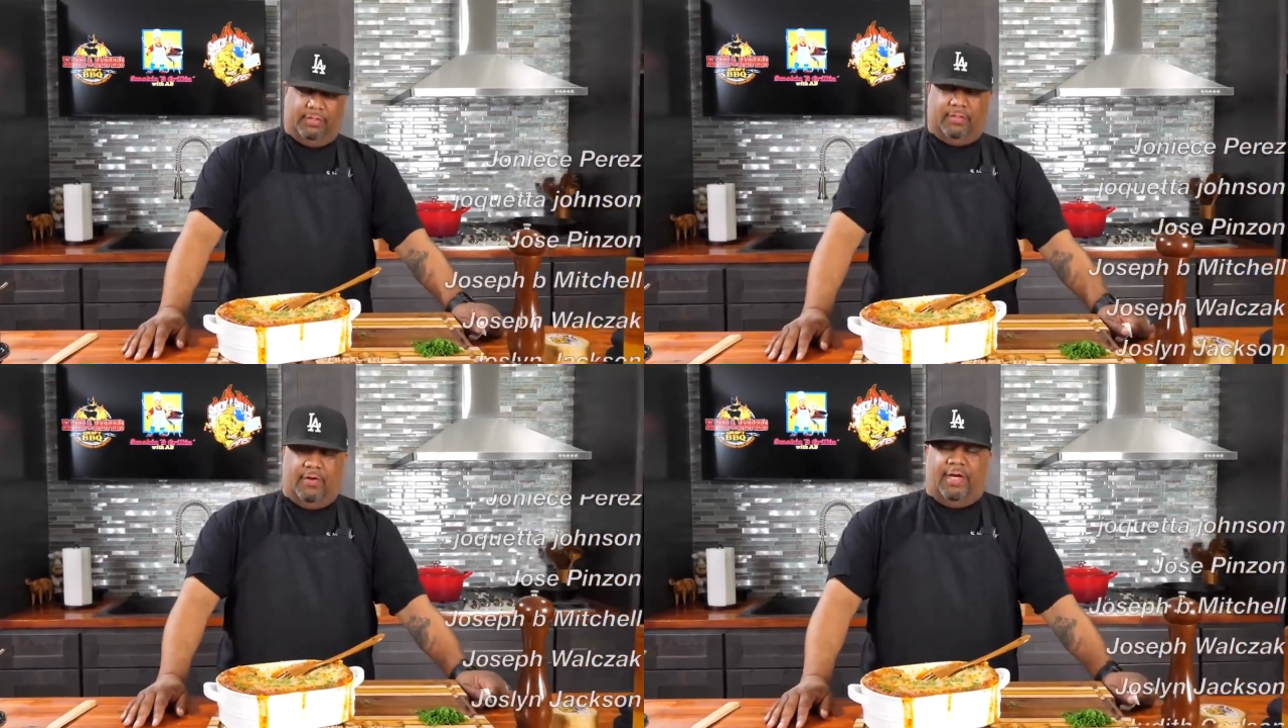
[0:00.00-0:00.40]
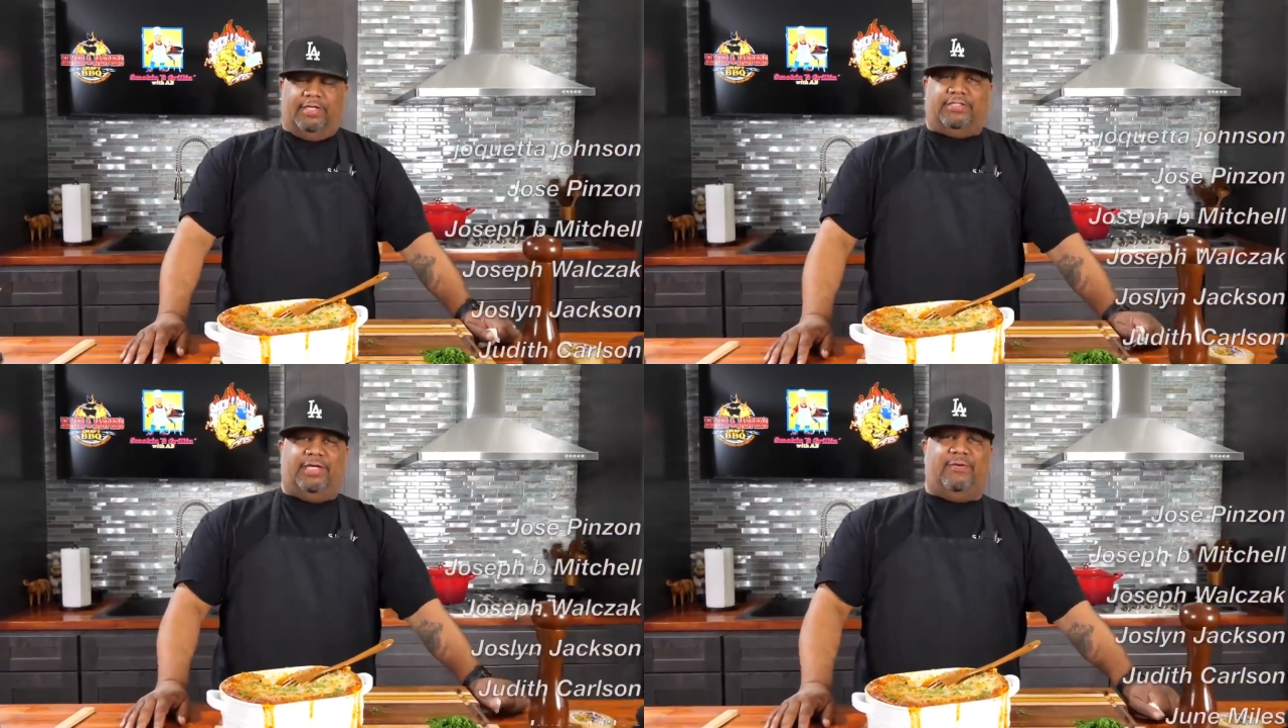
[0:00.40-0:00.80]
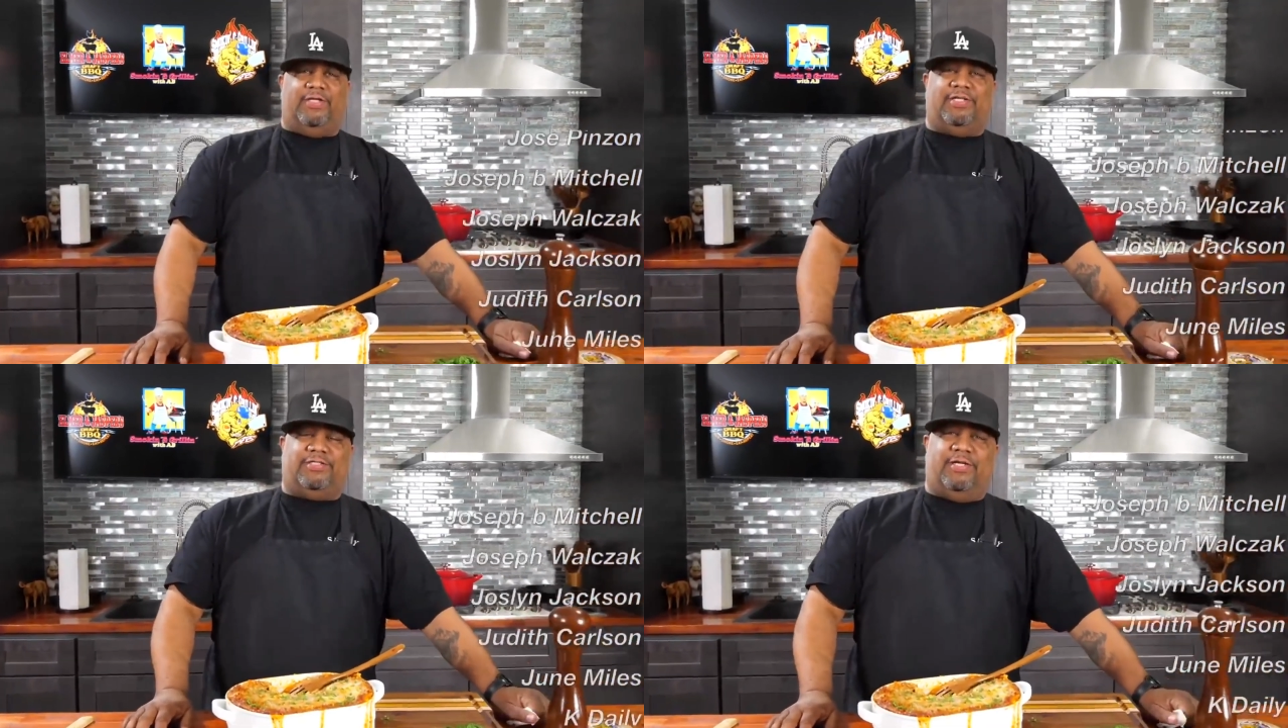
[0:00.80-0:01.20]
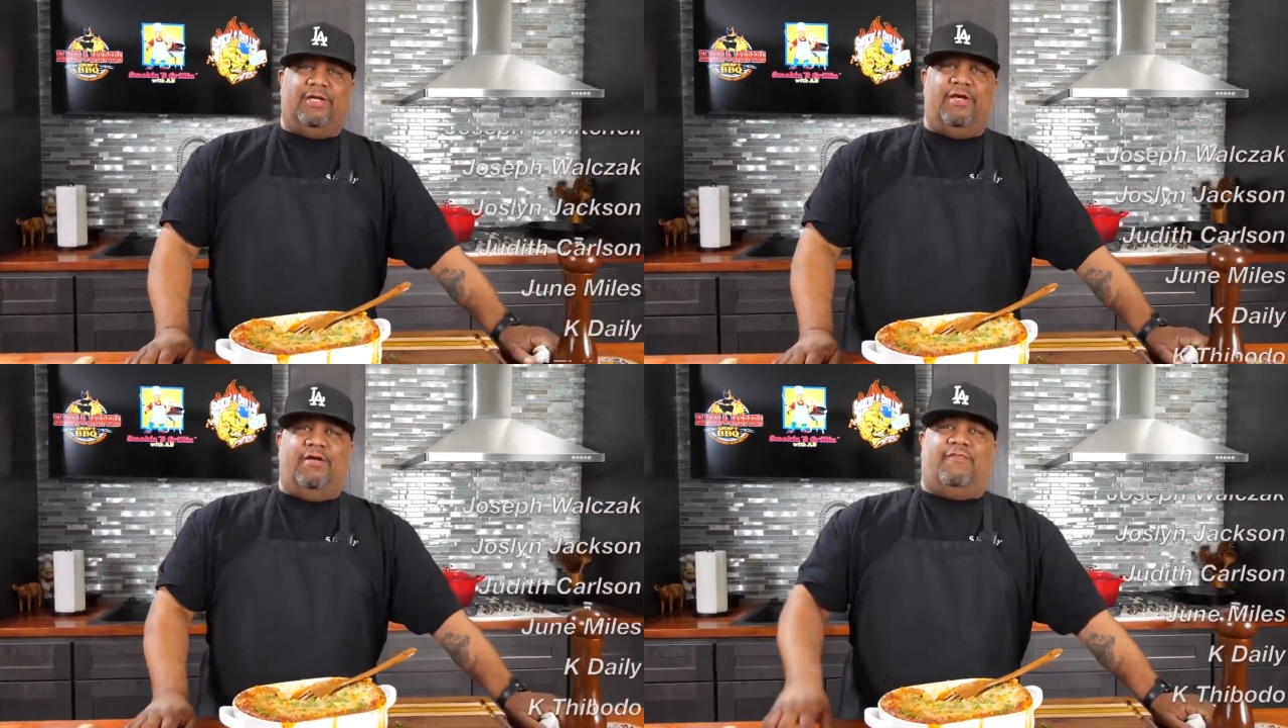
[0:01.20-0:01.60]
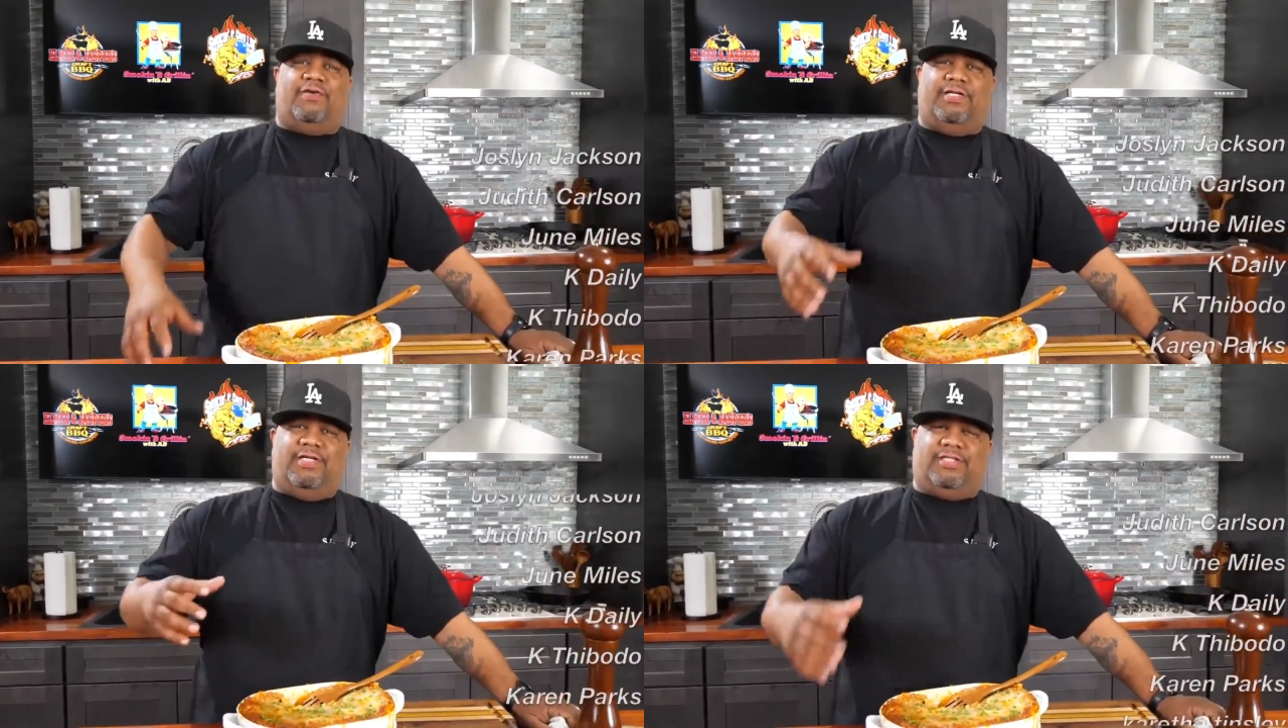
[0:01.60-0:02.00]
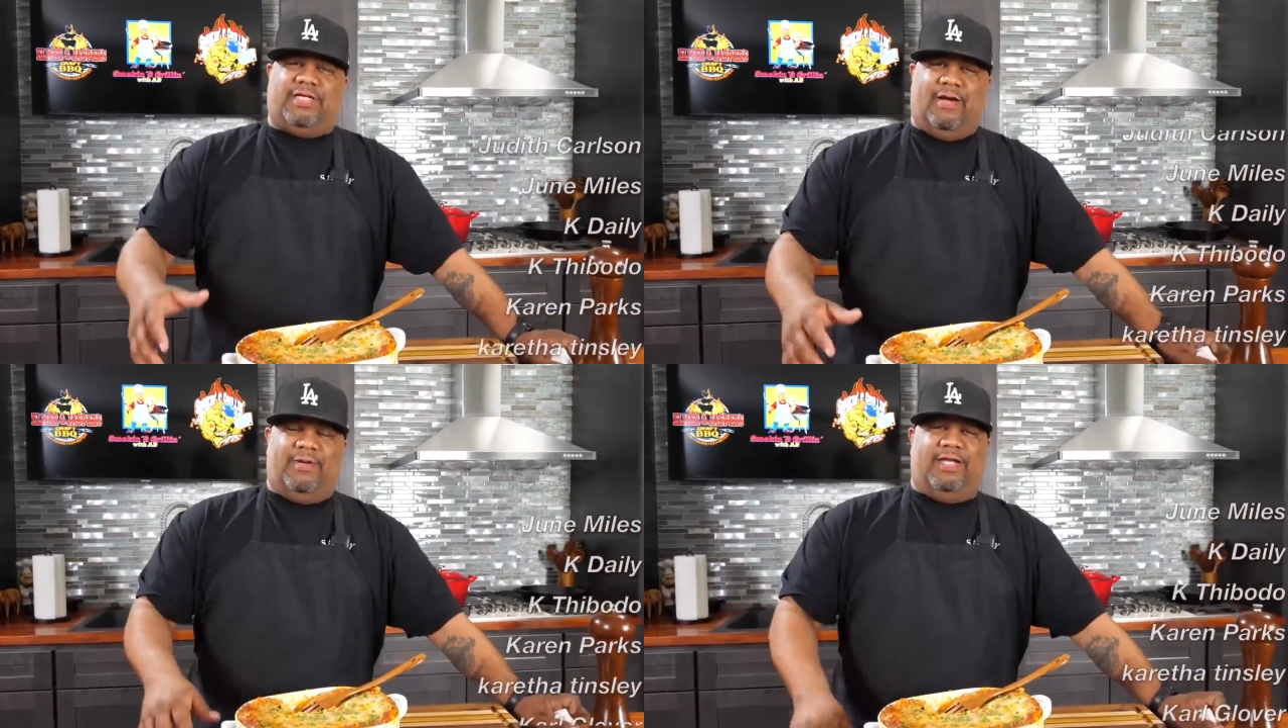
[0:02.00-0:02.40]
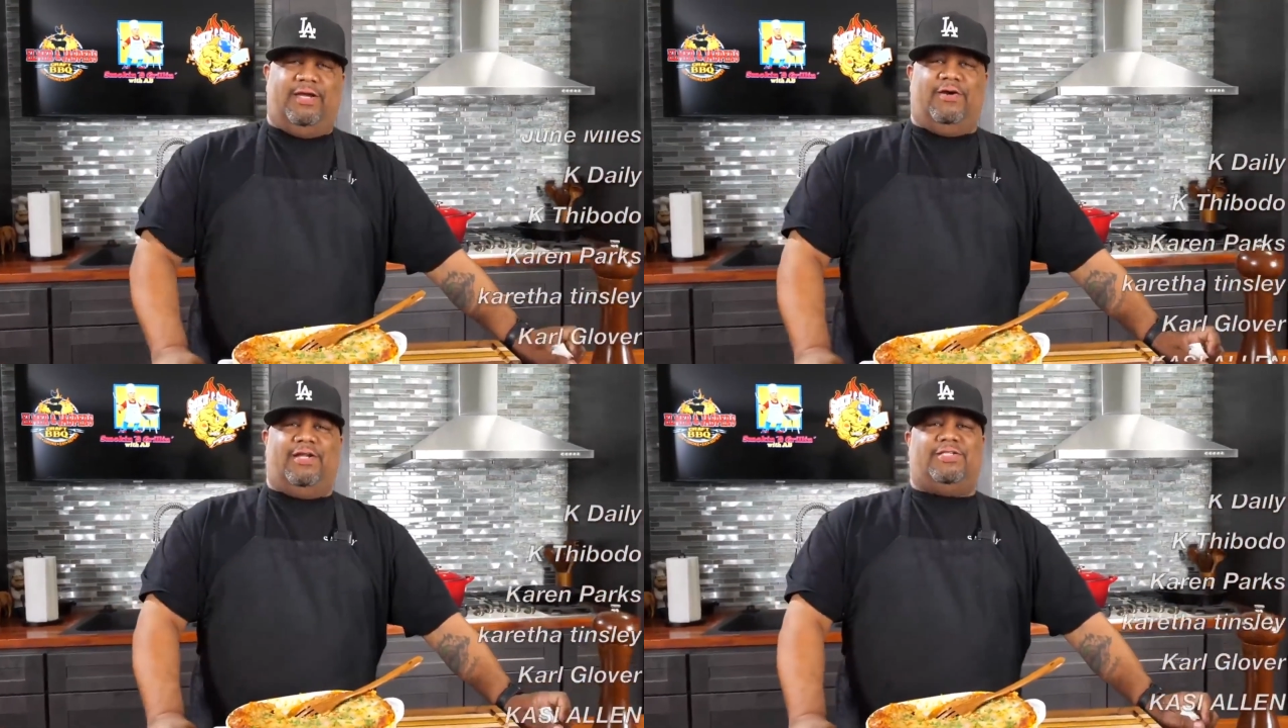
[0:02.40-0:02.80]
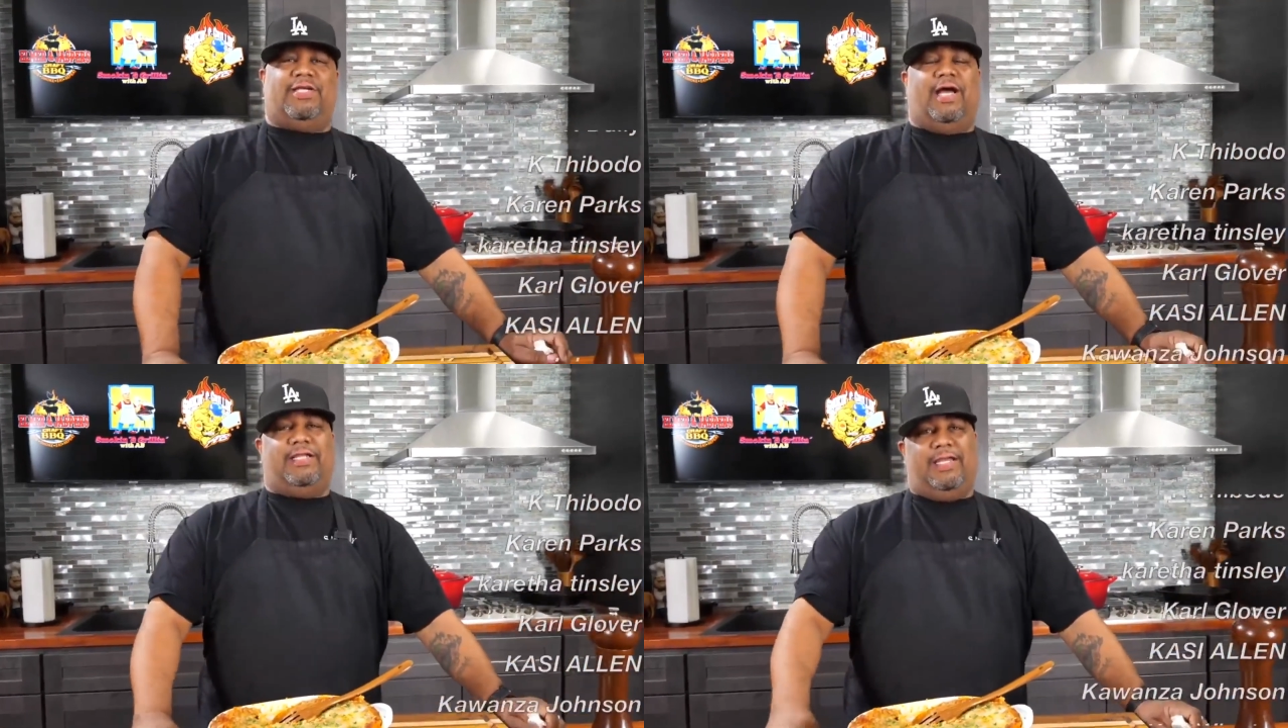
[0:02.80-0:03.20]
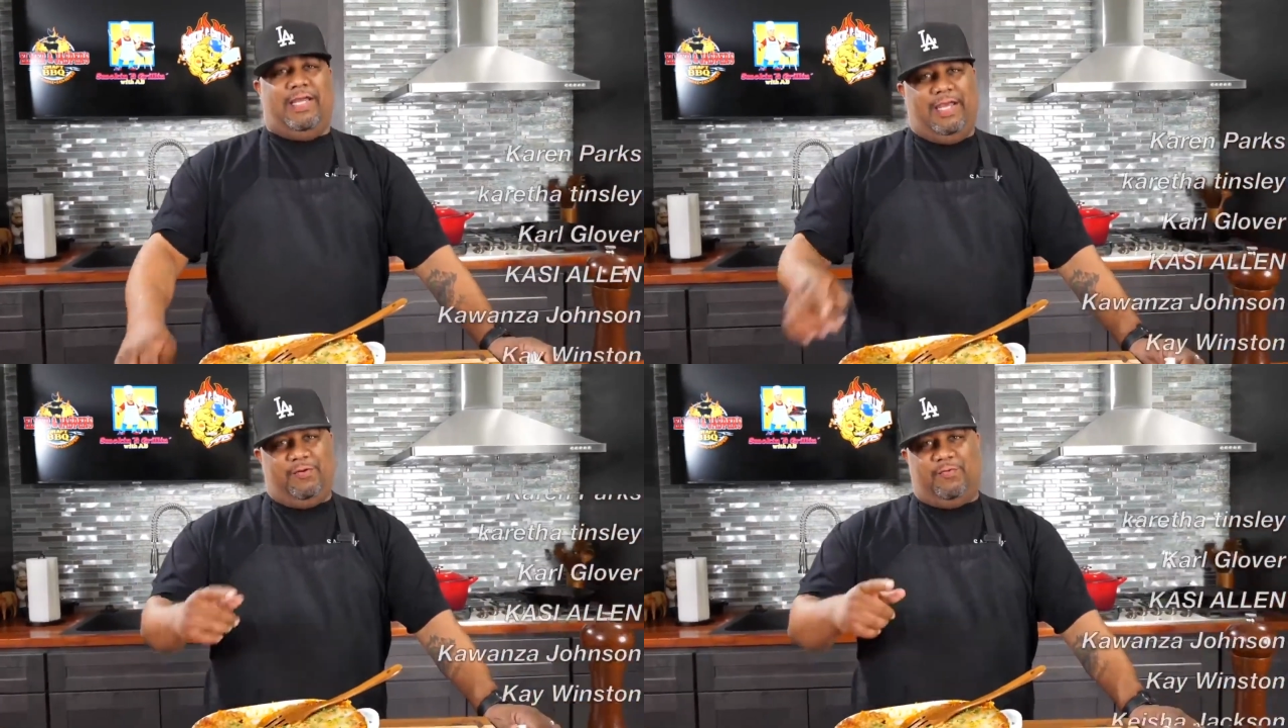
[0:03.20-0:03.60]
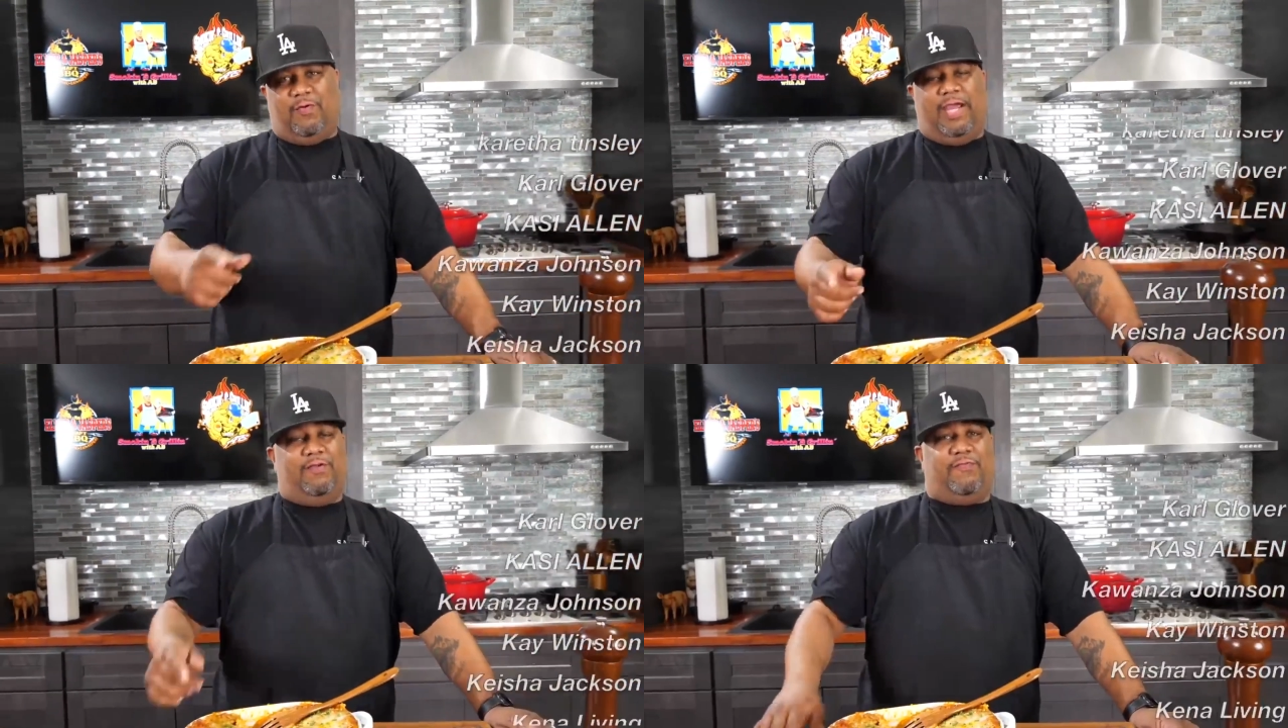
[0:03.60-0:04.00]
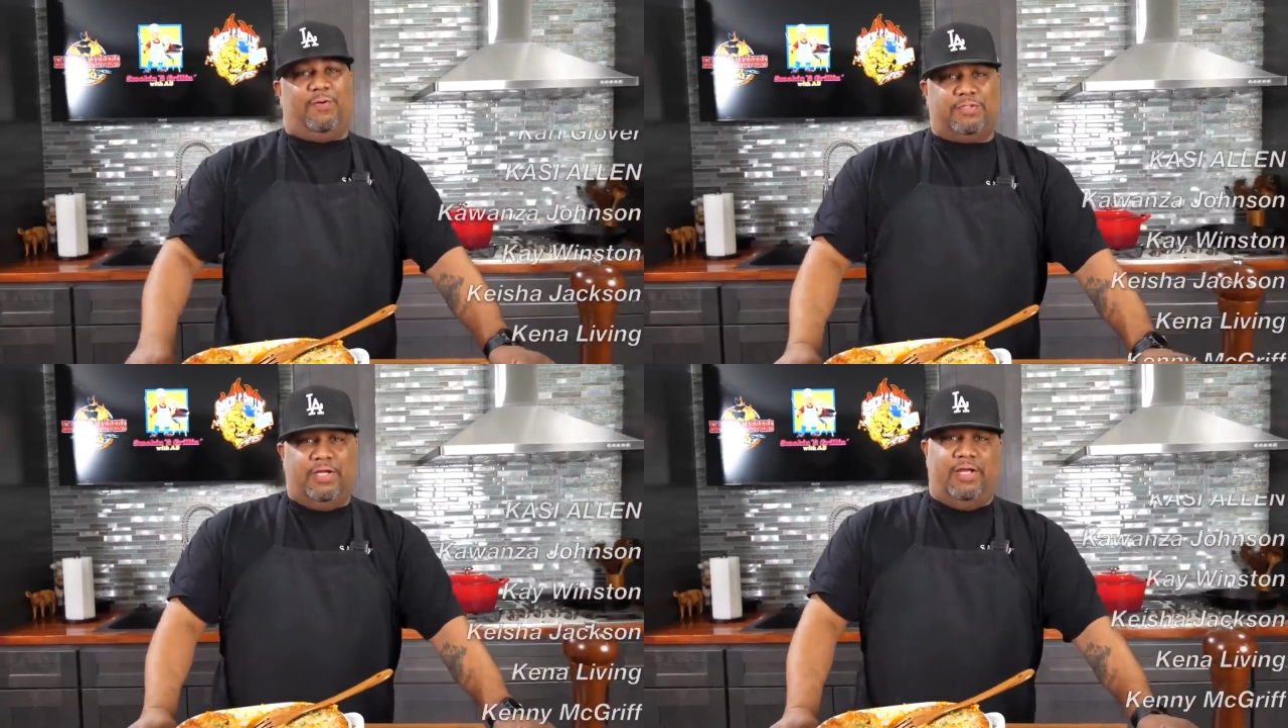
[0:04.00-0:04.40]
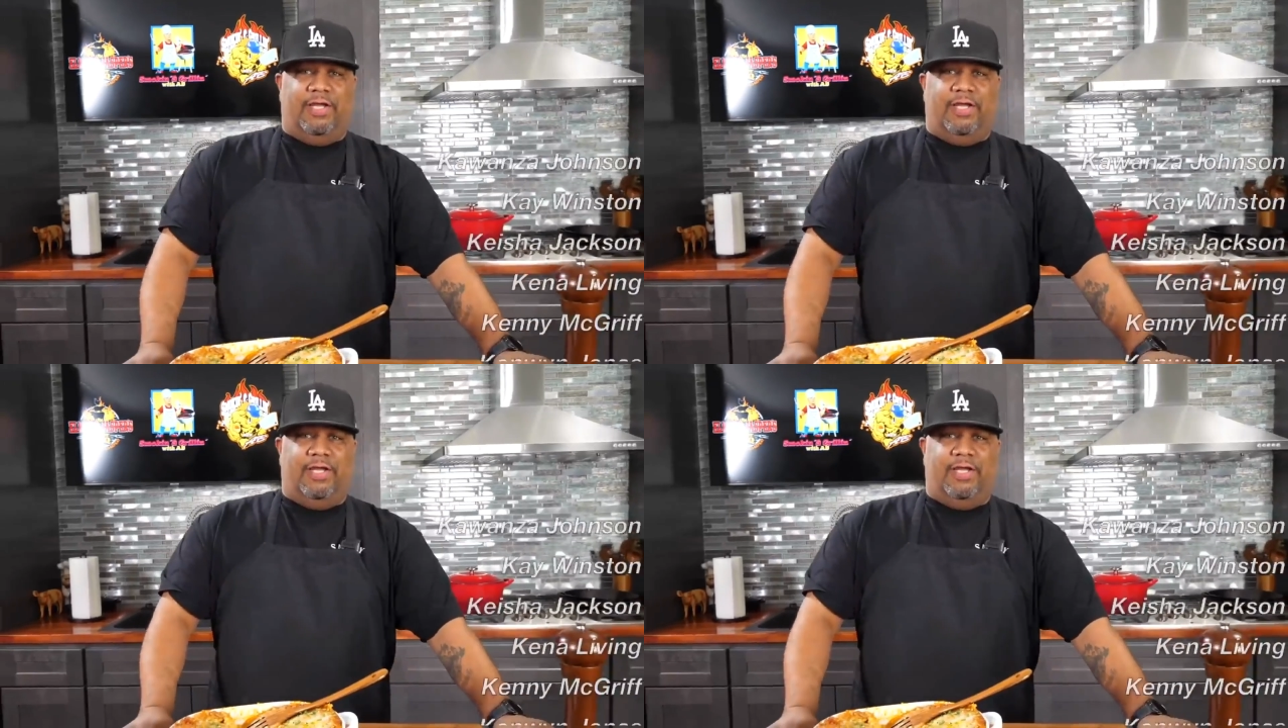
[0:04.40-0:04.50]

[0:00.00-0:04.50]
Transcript: All I can tell you is, listen, for this time of the year, lasagna hit right, folks.